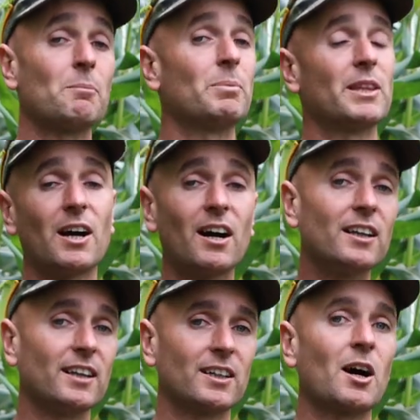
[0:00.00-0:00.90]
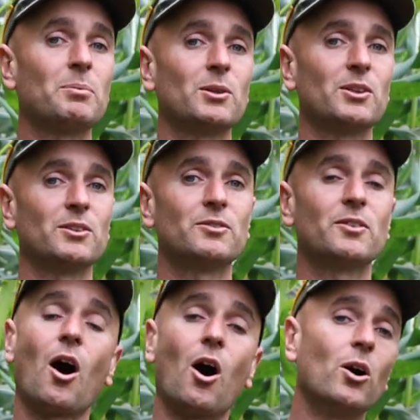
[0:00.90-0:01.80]
But there are a couple
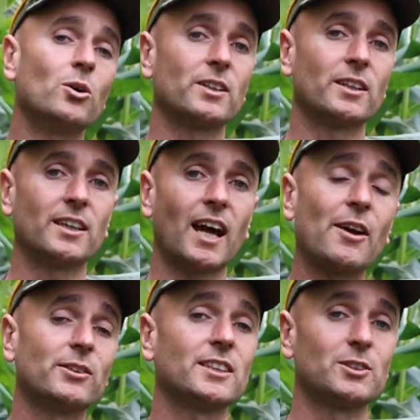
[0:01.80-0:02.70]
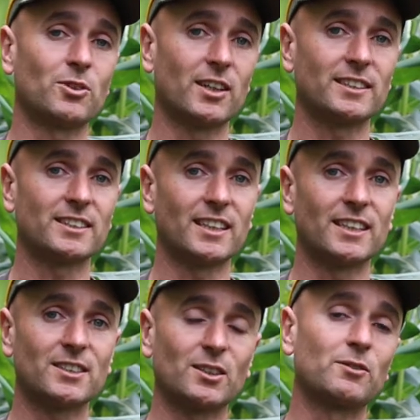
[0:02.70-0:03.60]
of older heritage
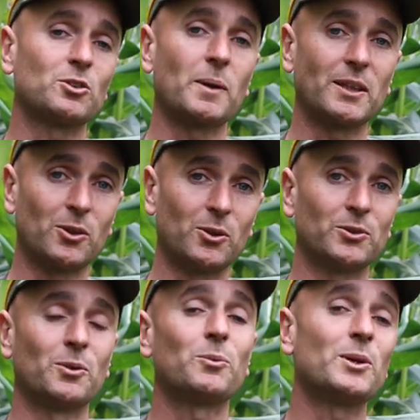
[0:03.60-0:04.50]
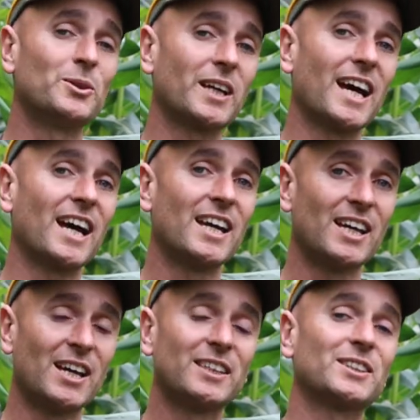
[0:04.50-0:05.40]
varieties of sweet corn that will get
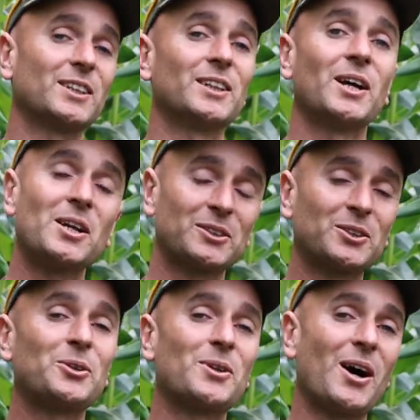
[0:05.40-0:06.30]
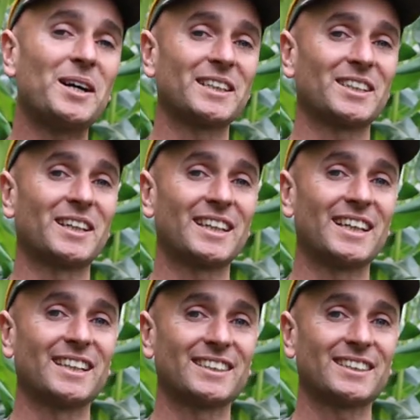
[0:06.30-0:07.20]
to taller heights like
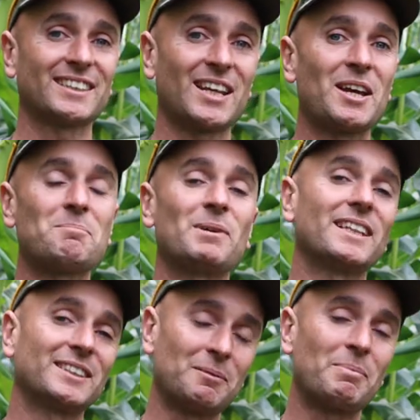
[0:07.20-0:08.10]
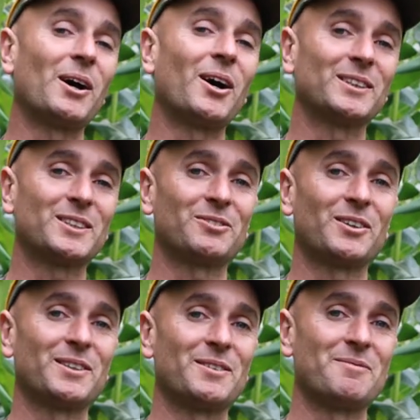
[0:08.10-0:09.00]
this, but it's a bit harder to
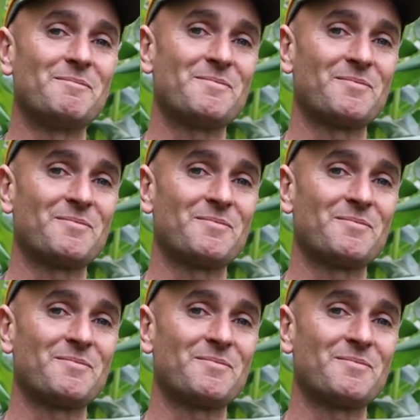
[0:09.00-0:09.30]
find them.